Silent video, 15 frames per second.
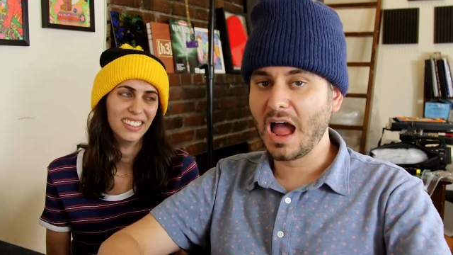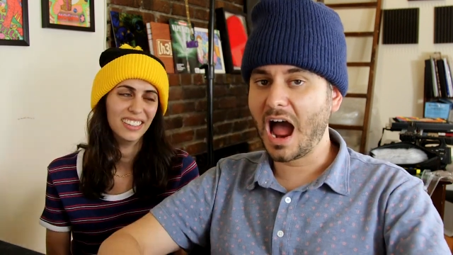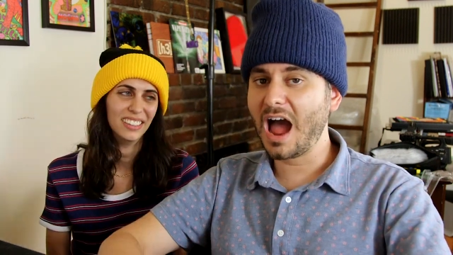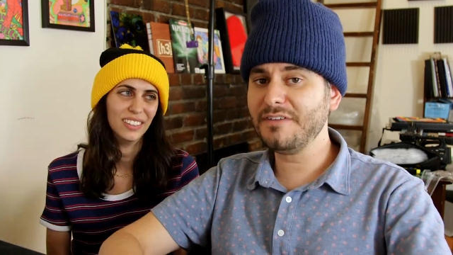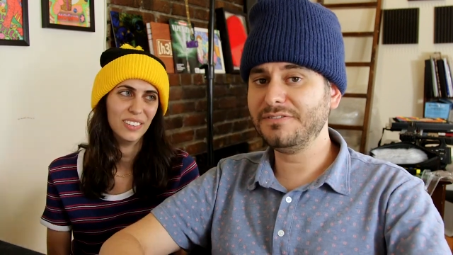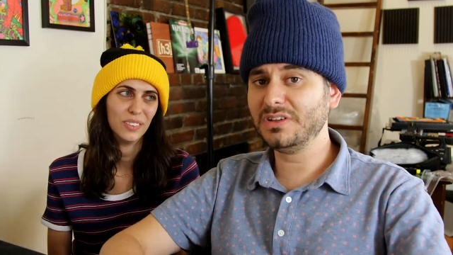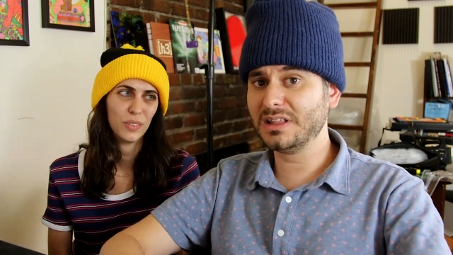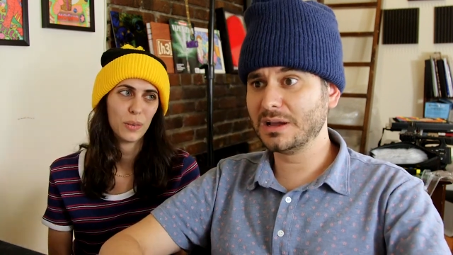
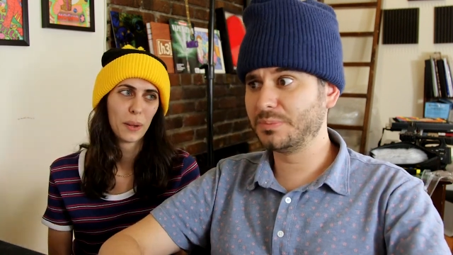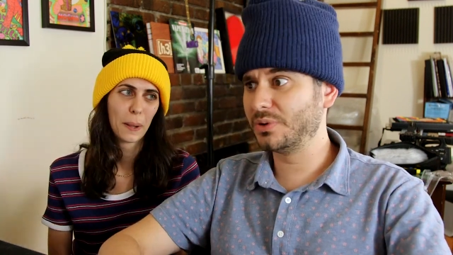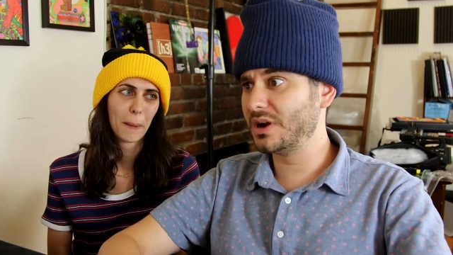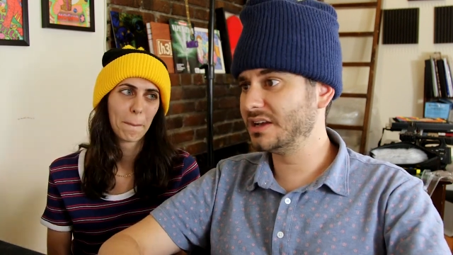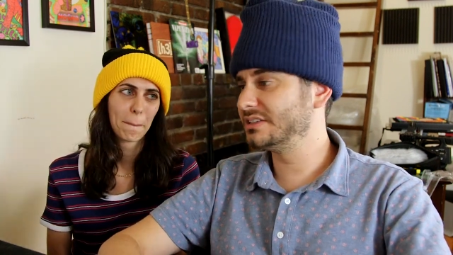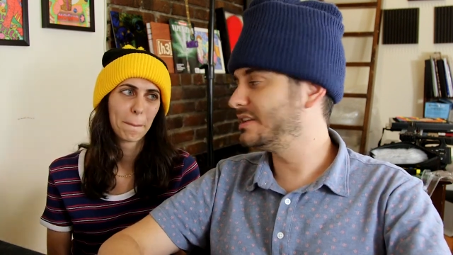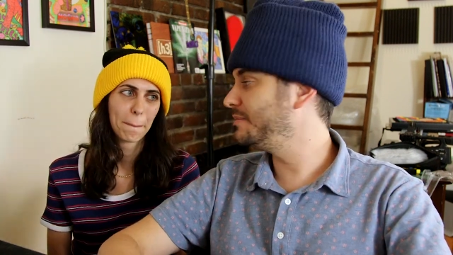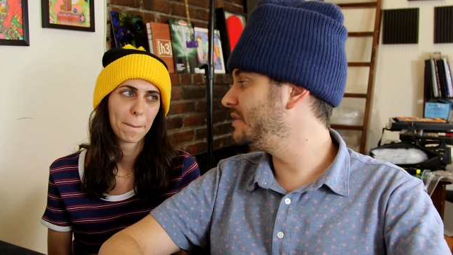Speaker 1: I feel like
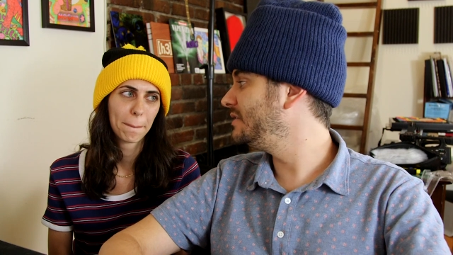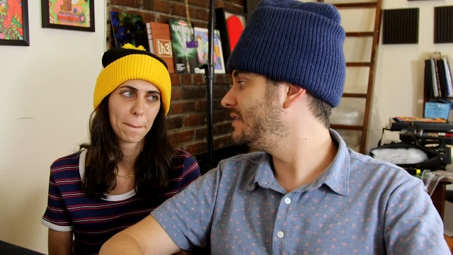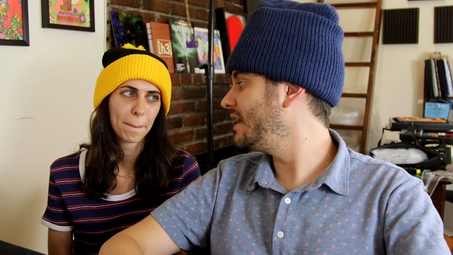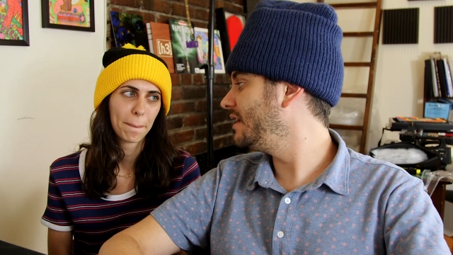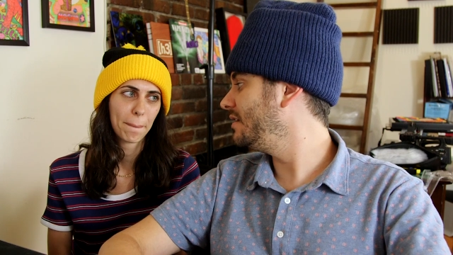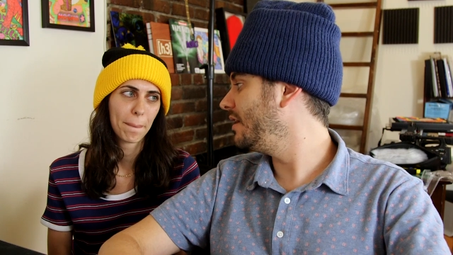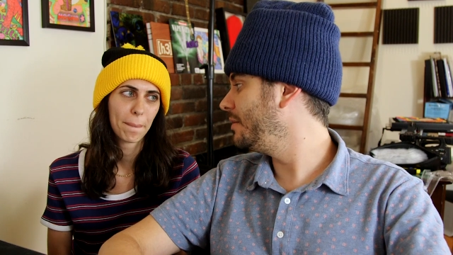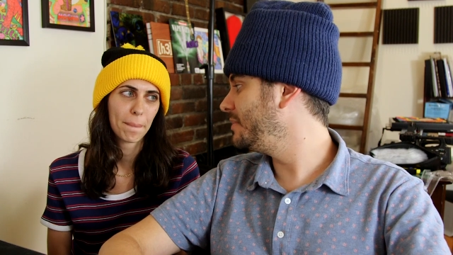pranks have been
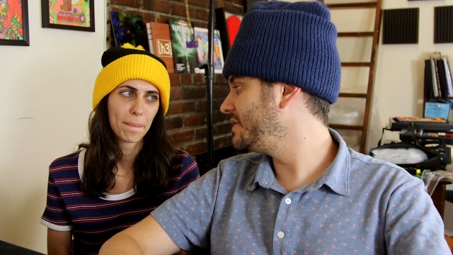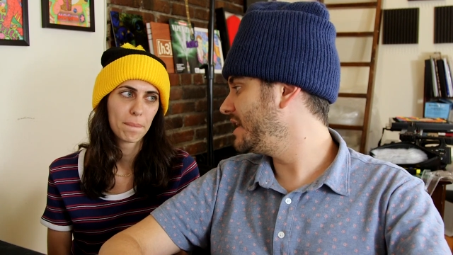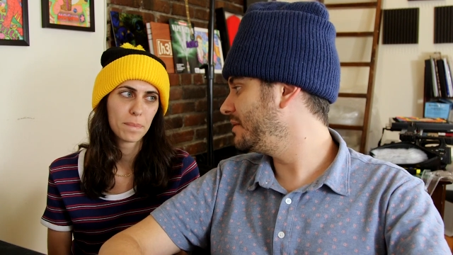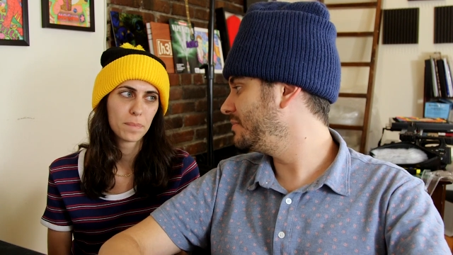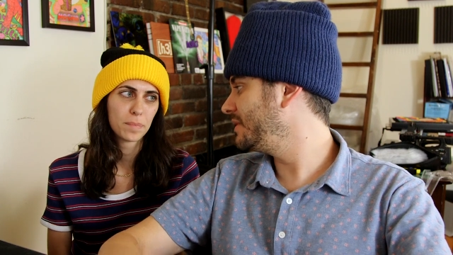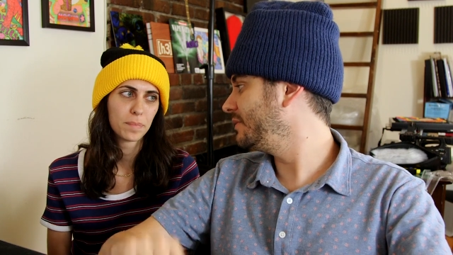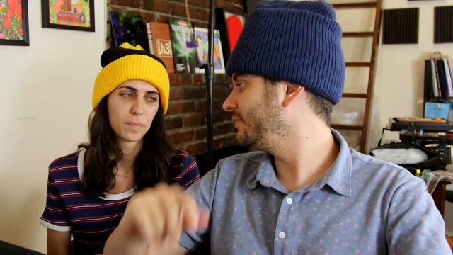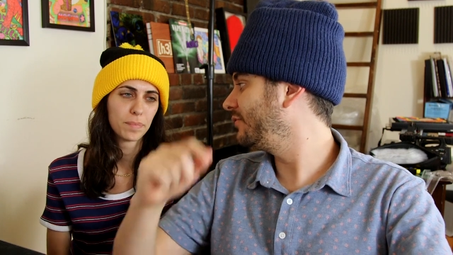dead a
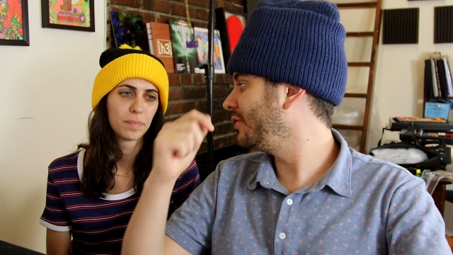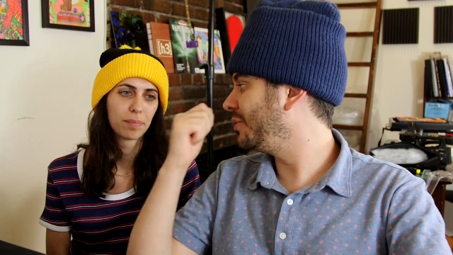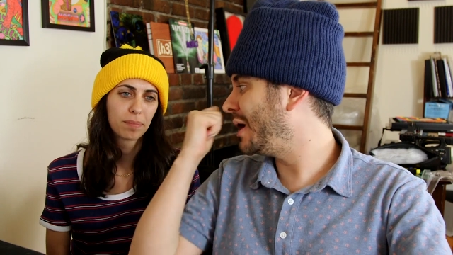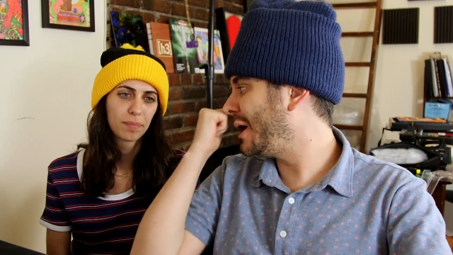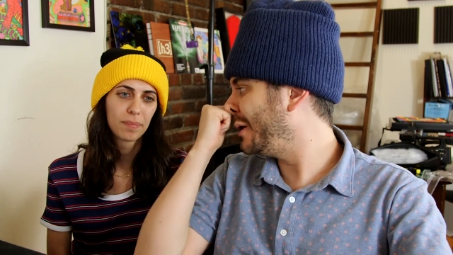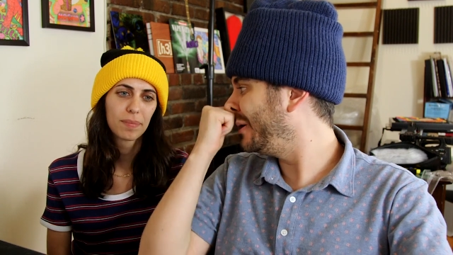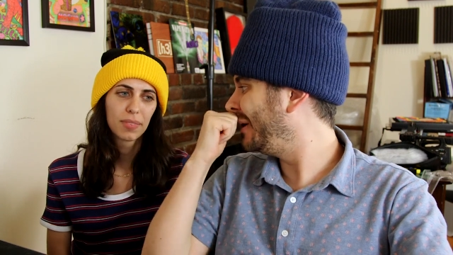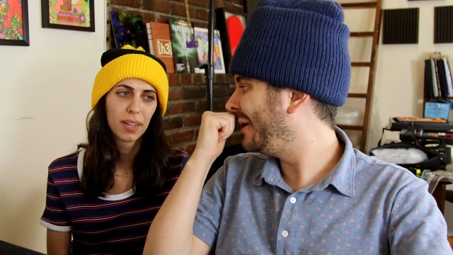dead meme for a
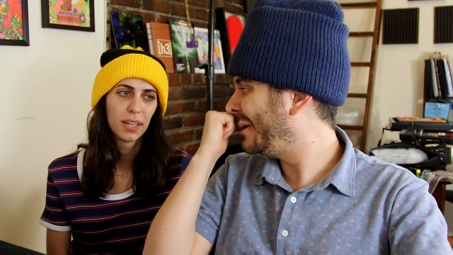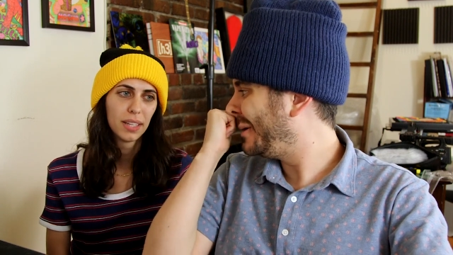while.